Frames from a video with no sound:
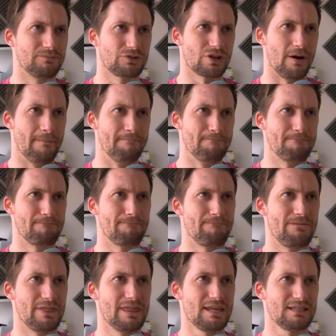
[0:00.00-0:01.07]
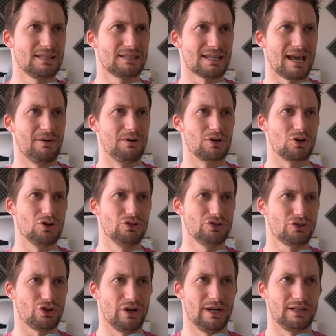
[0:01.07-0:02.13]
So this is our
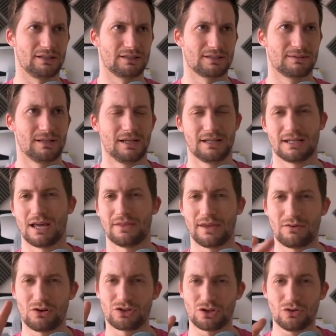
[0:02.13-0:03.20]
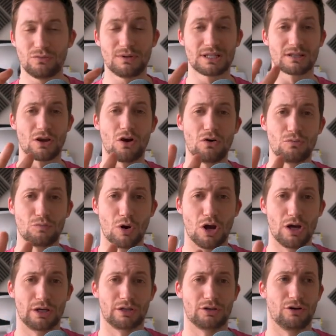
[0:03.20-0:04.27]
contract. Now there are 2 bits of
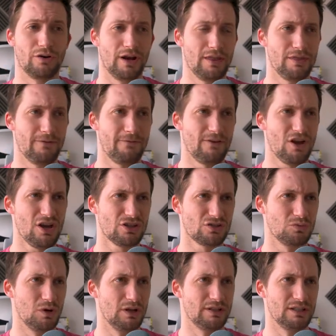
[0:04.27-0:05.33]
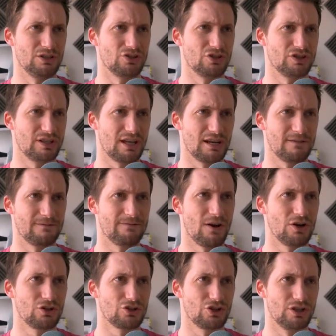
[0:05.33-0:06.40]
homework, all right? The first one is just to get it
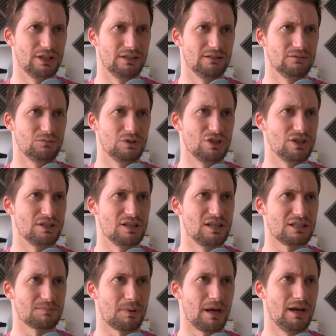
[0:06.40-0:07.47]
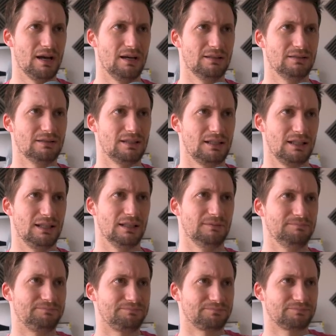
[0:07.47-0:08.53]
functioning, which is this part here,
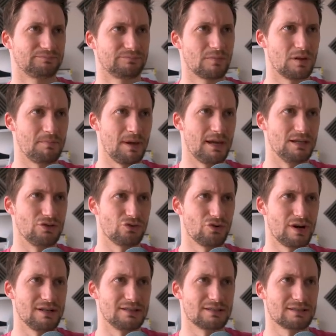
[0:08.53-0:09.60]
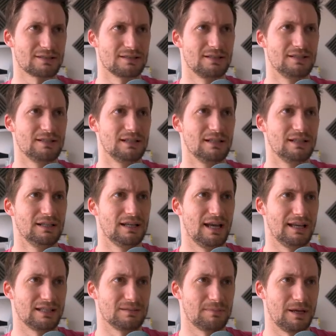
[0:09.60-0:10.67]
the PAYTRACE
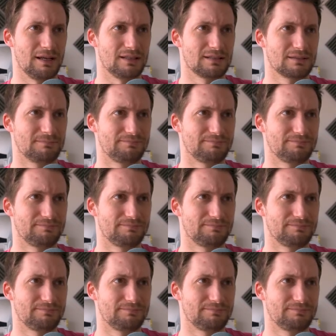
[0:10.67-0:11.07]
aspect.